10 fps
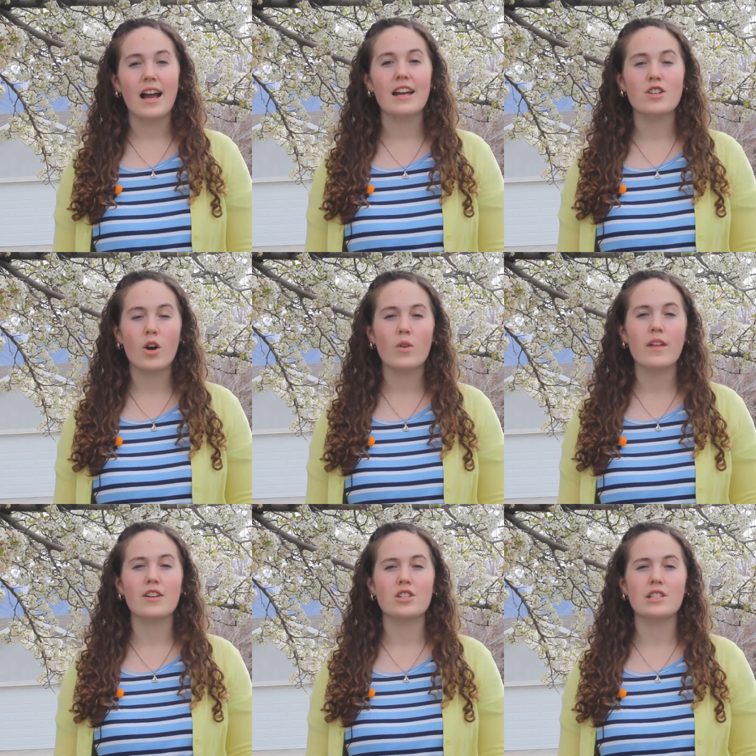I know
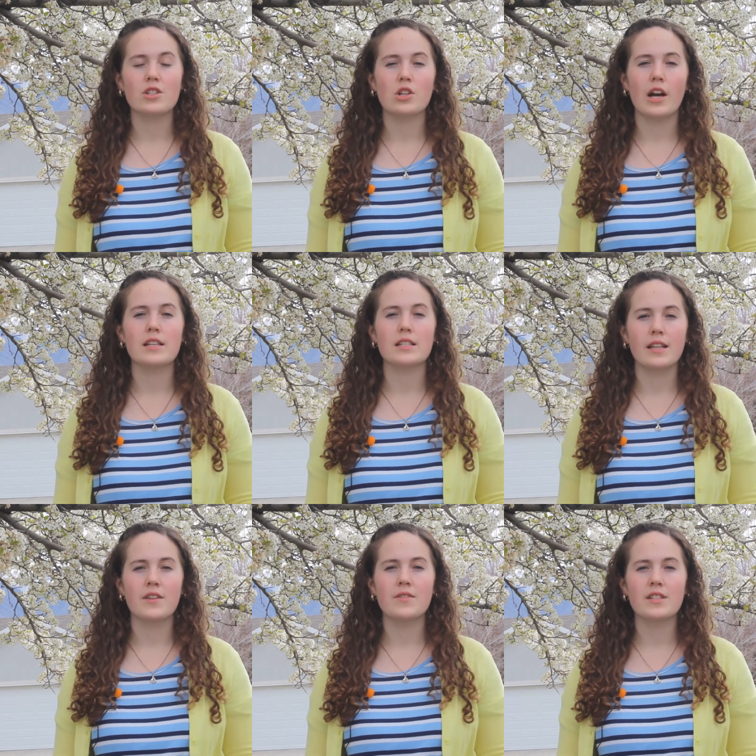that Jesus Christ
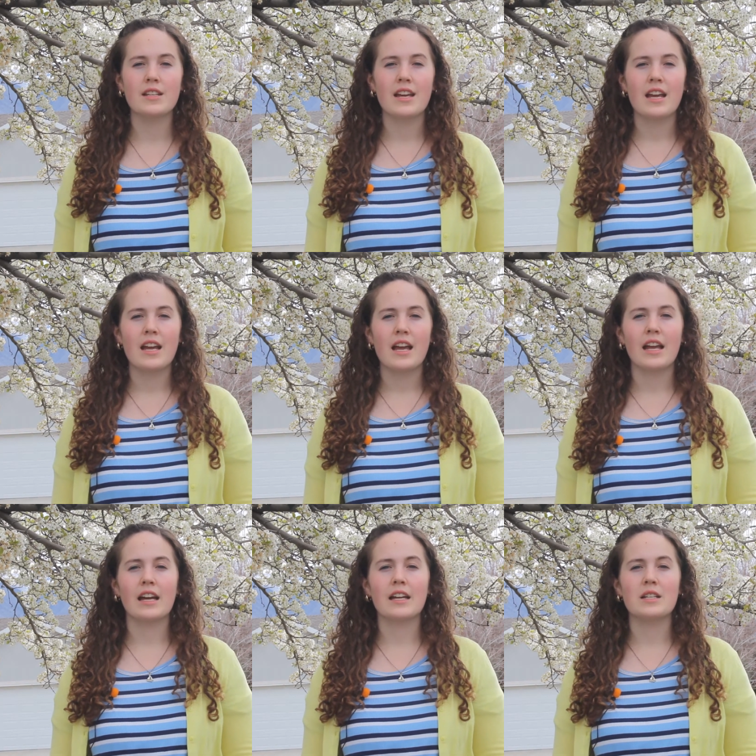lives.
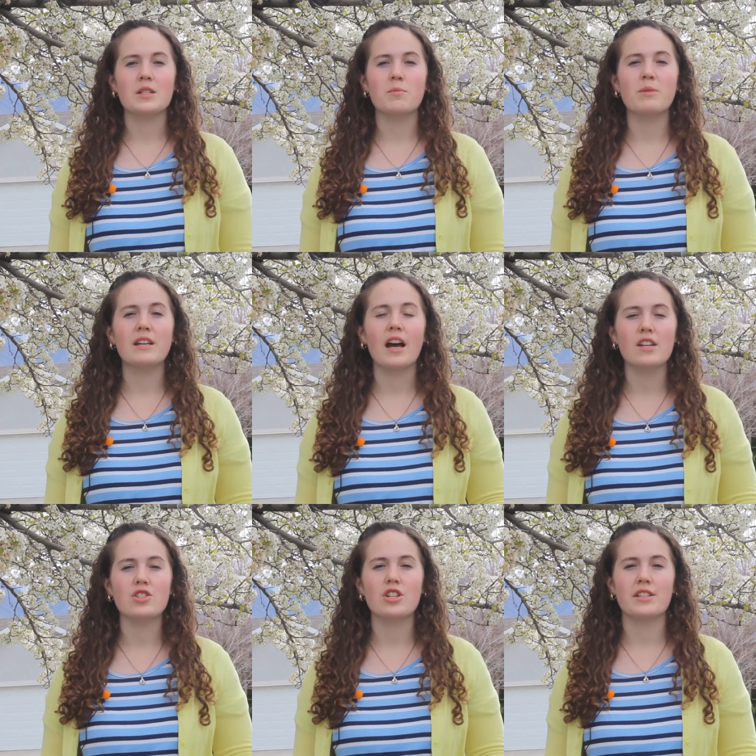And
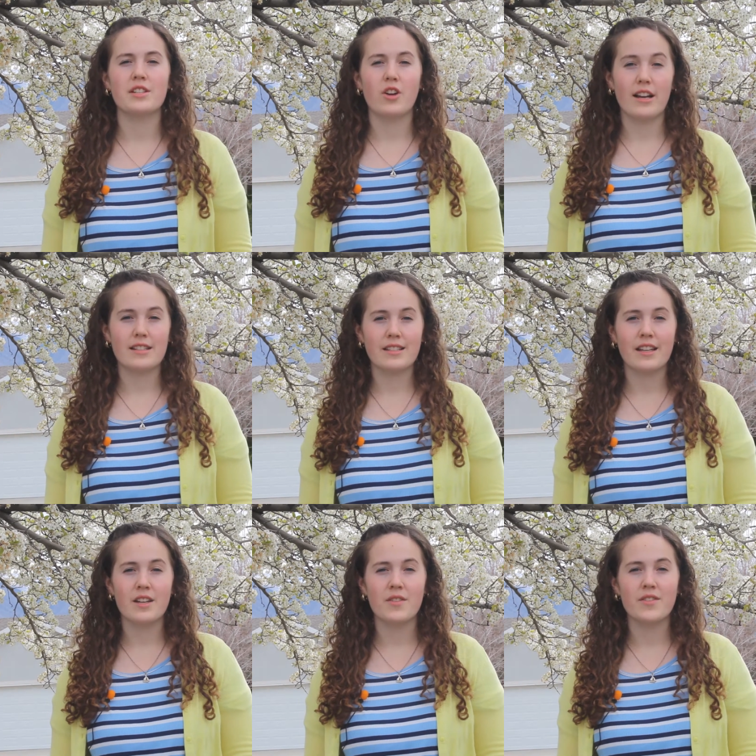because Jesus Christ
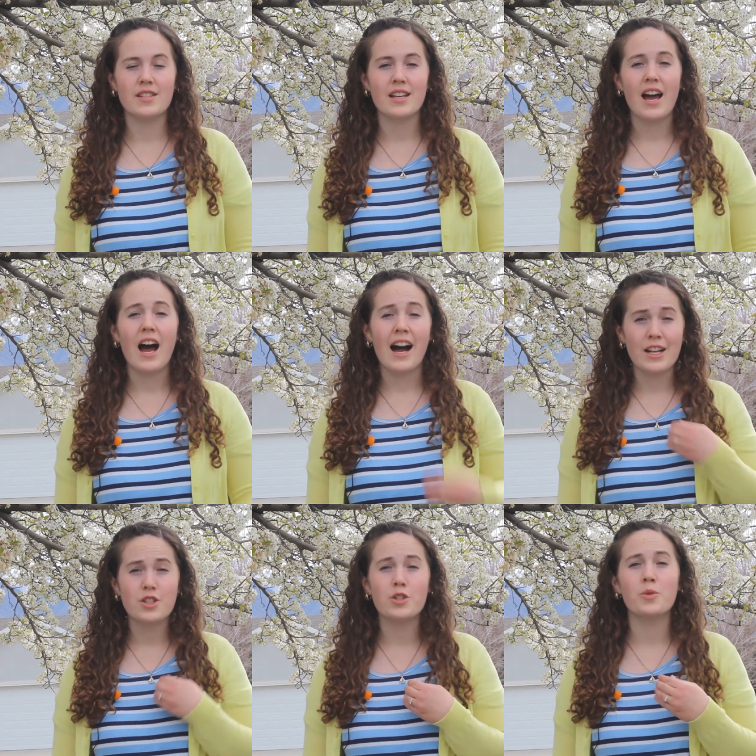lives,
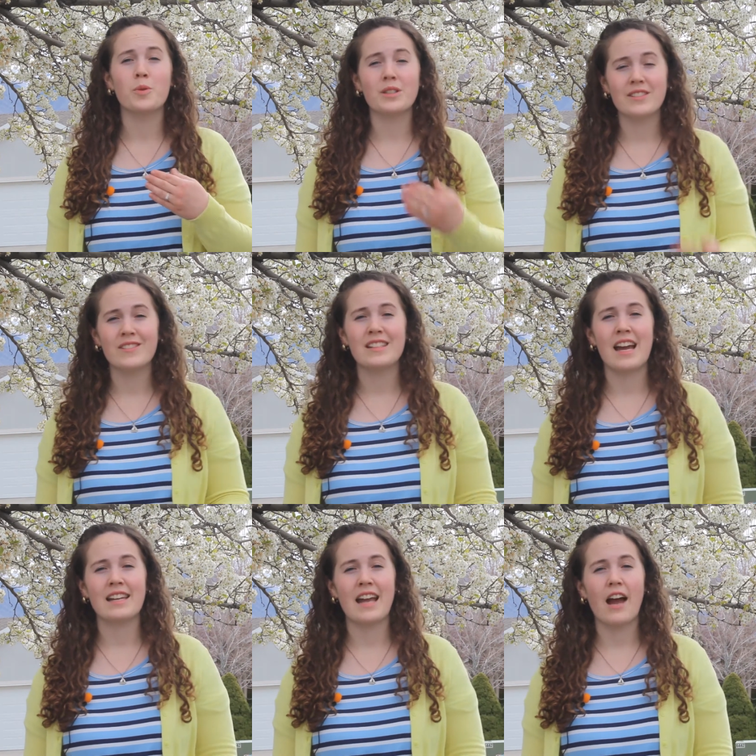I too will live
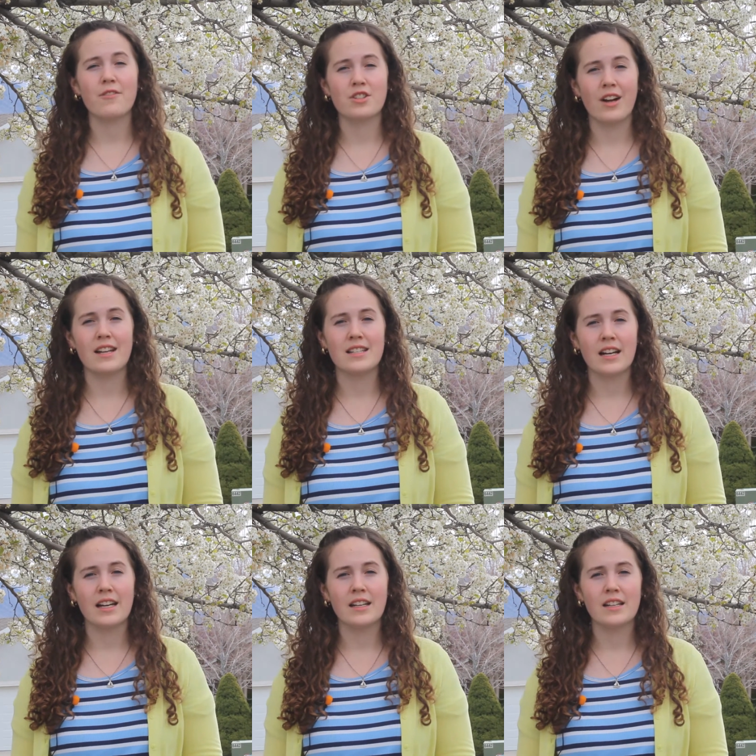again after I
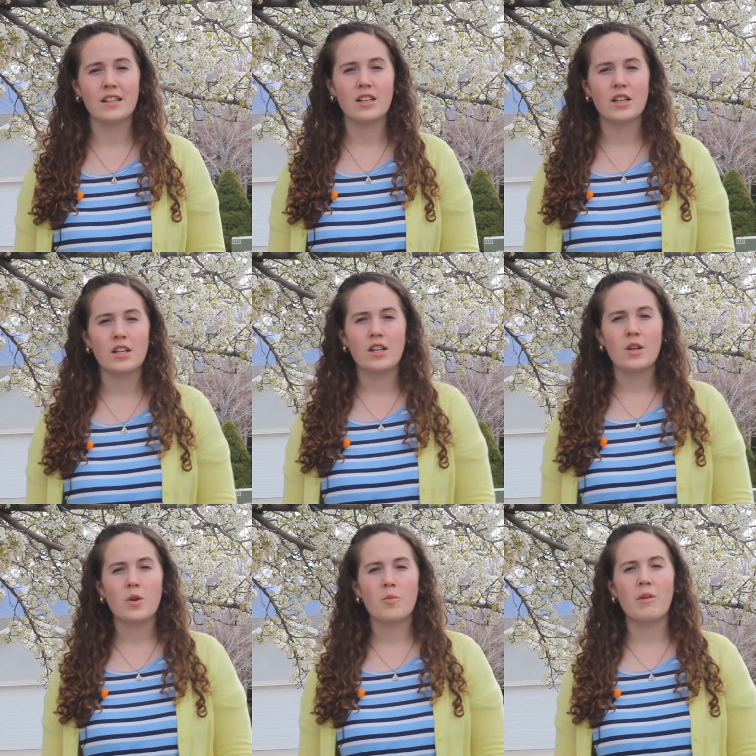die.
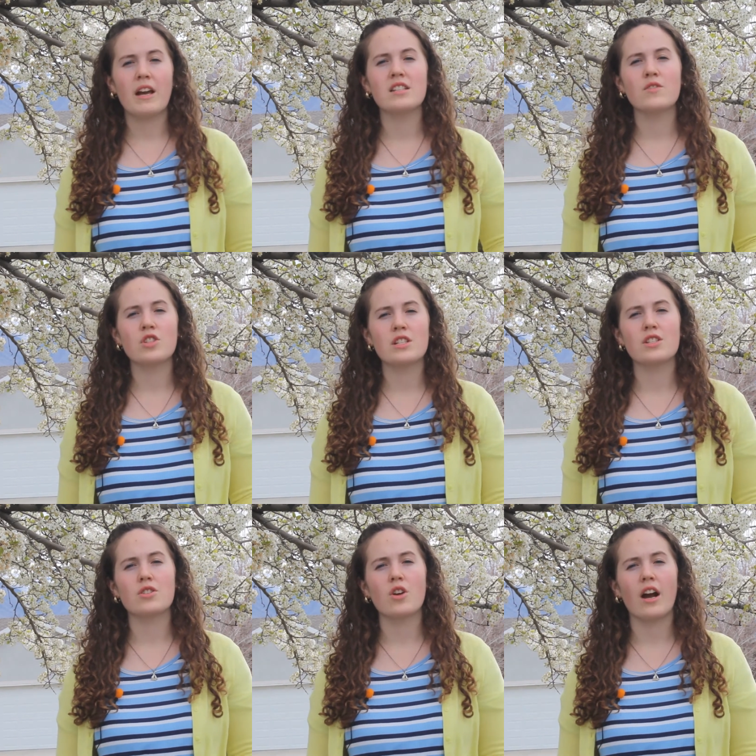Because of
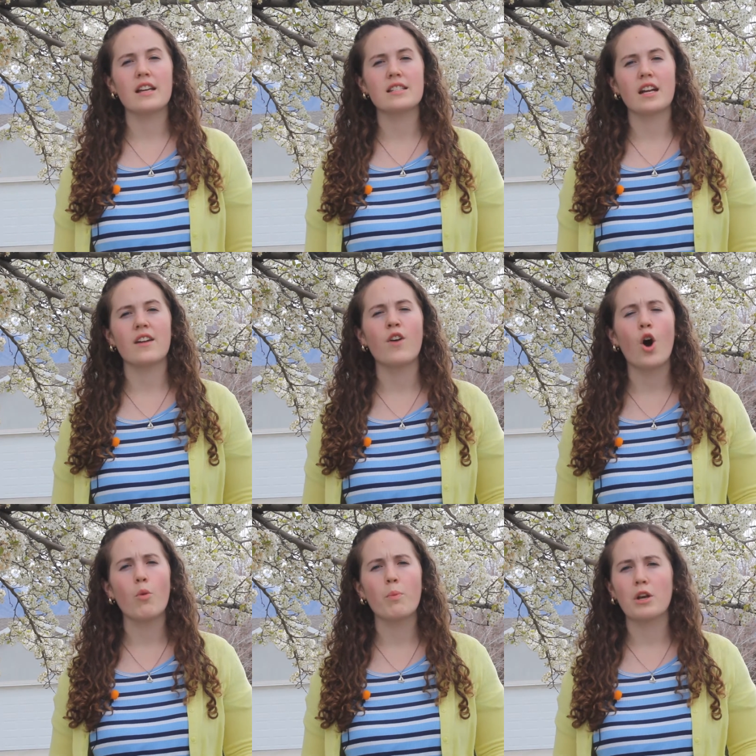Jesus Christ, I have
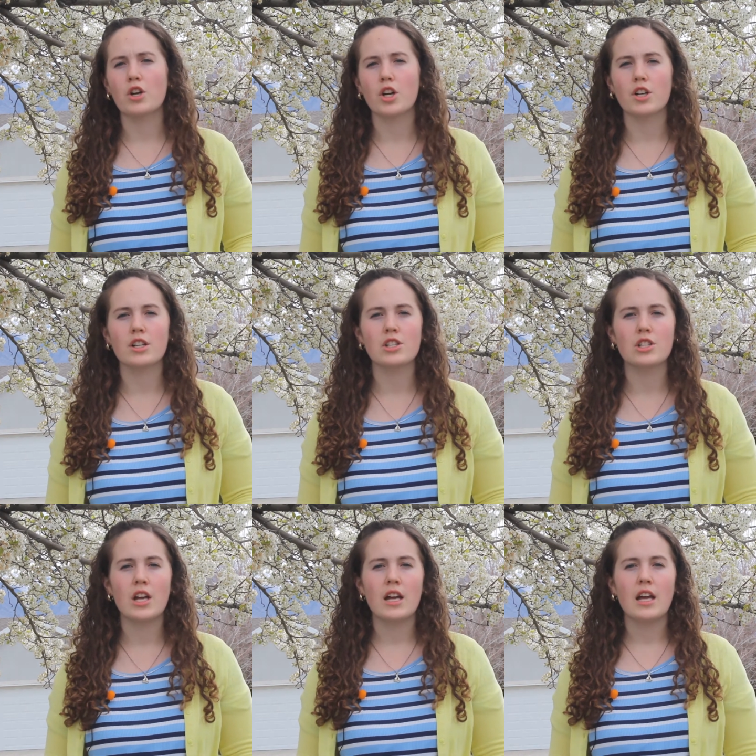hope and courage
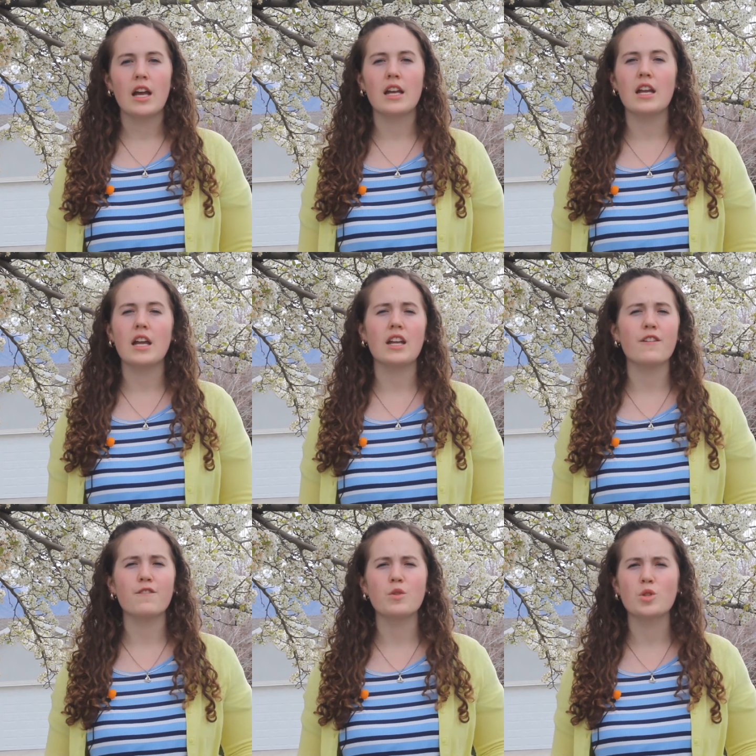in, in a
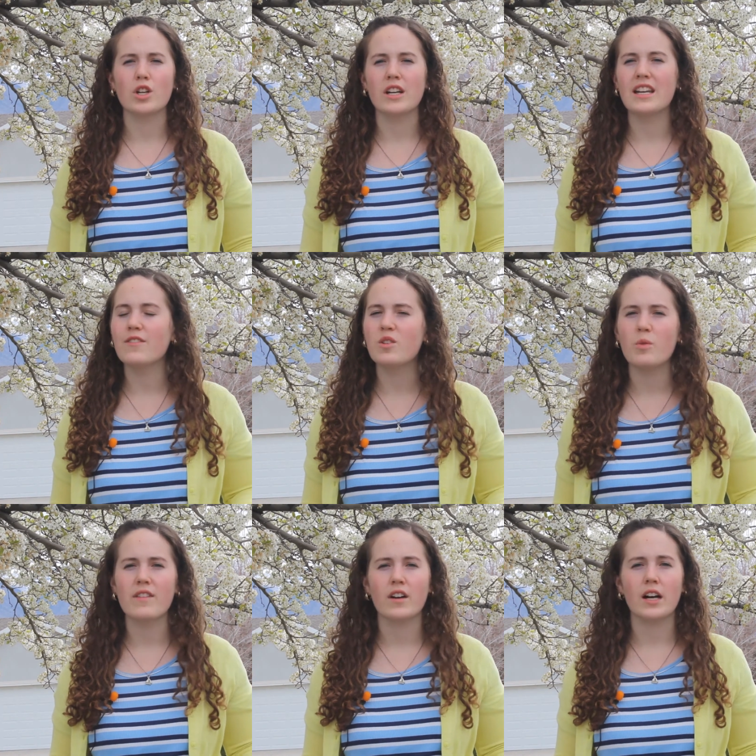future, even
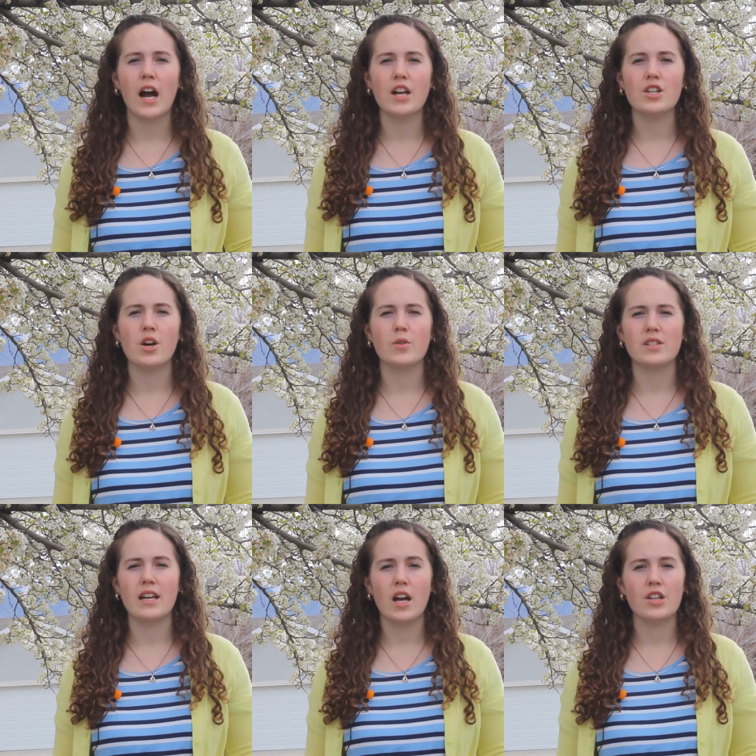when there are unknowns
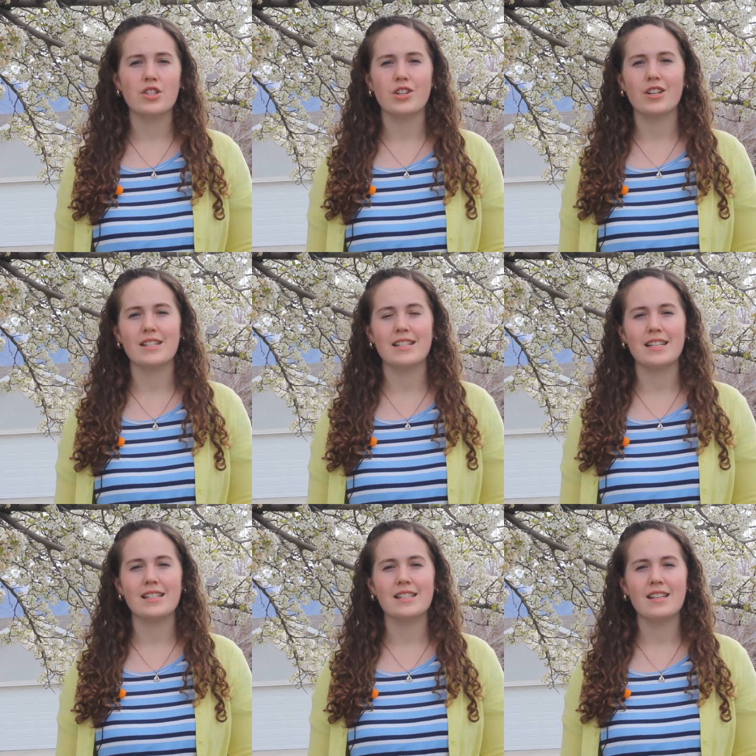and
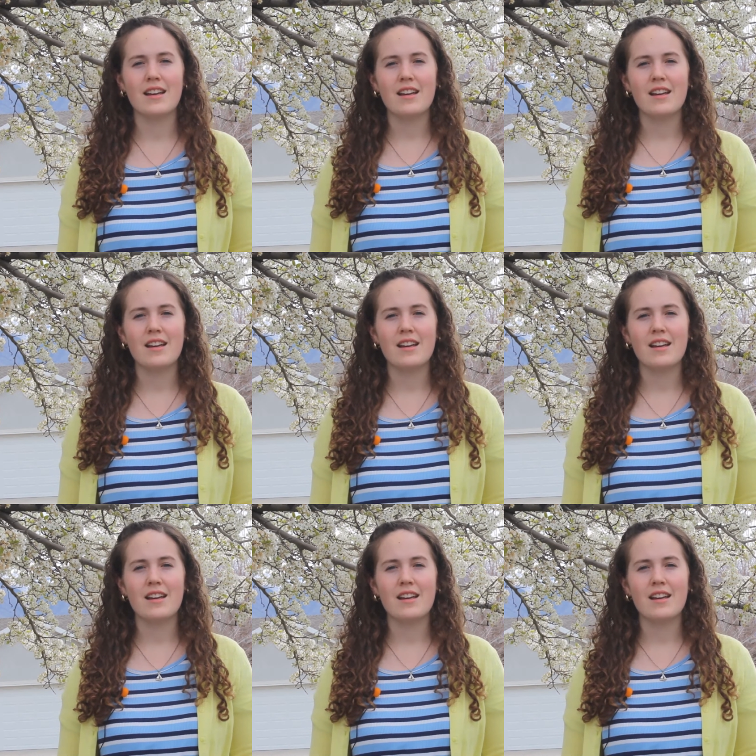uncertainties.